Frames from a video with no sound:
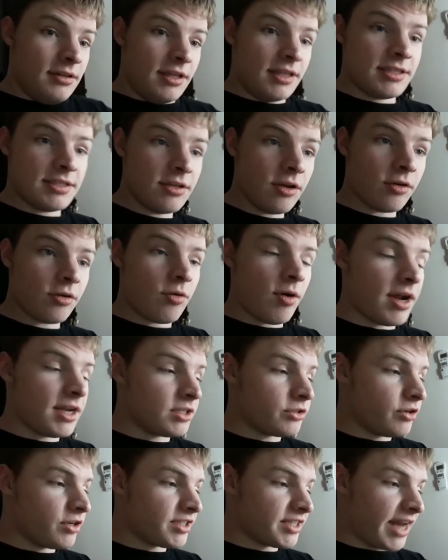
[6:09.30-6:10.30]
it's not quite
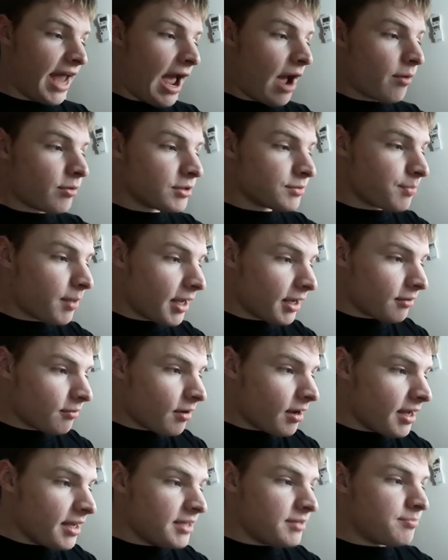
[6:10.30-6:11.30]
as good as an hour's bike
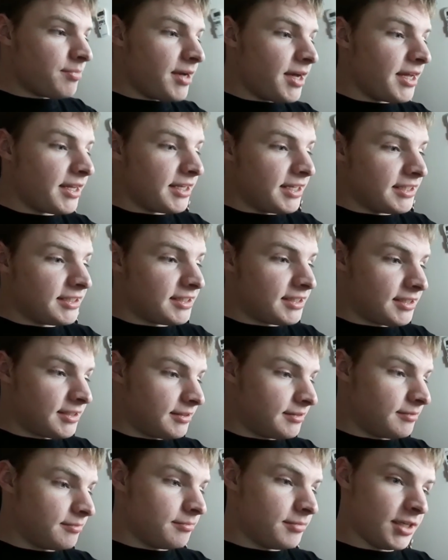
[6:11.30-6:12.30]
ride, but
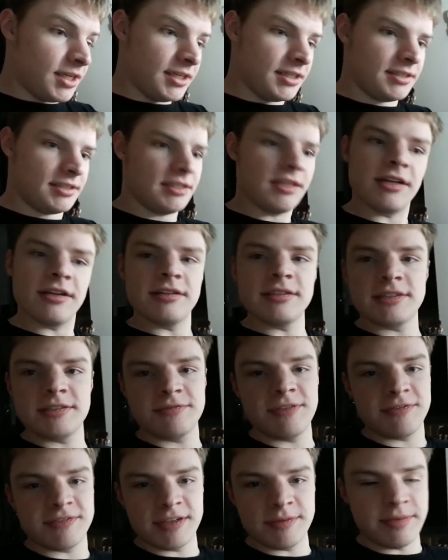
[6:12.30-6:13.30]
it's because, it's
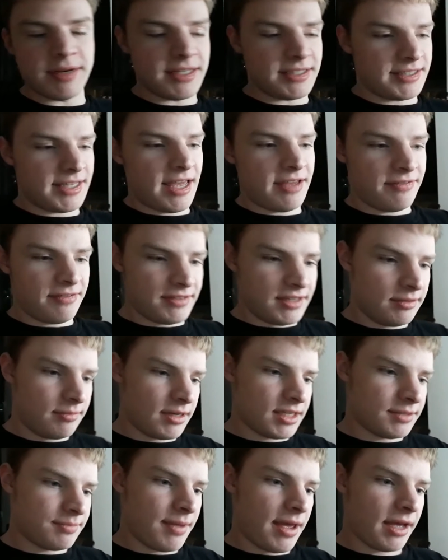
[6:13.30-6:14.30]
15 minutes there, 15
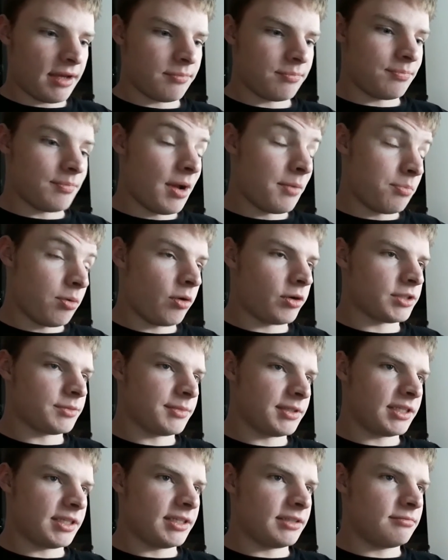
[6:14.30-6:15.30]
minutes back,
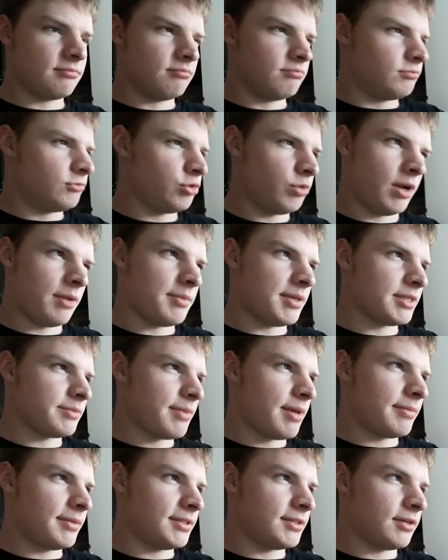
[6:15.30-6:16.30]
approximately 20 minutes
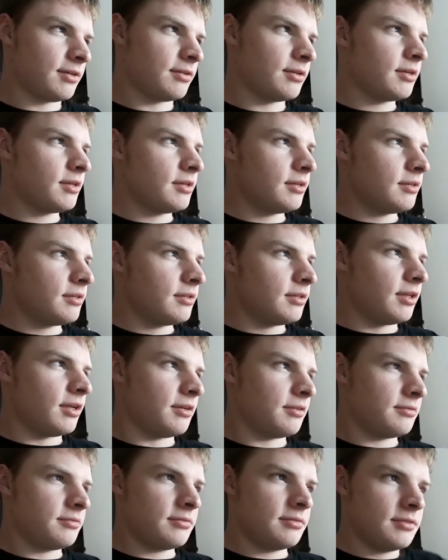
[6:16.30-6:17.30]
maybe. So,
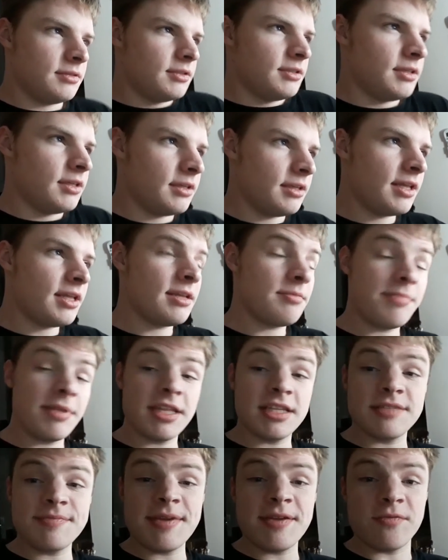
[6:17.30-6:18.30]
but
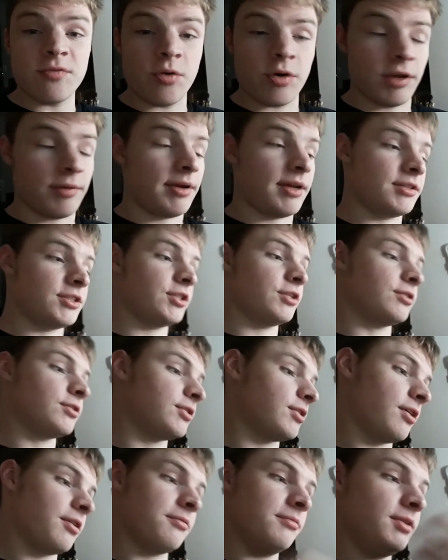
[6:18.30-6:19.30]
there's a bit of walking around too.
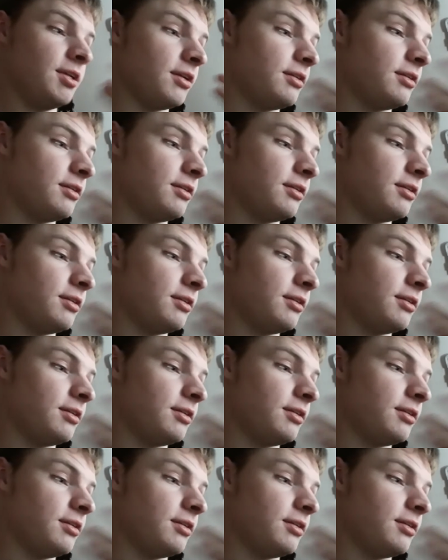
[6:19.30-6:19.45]
So,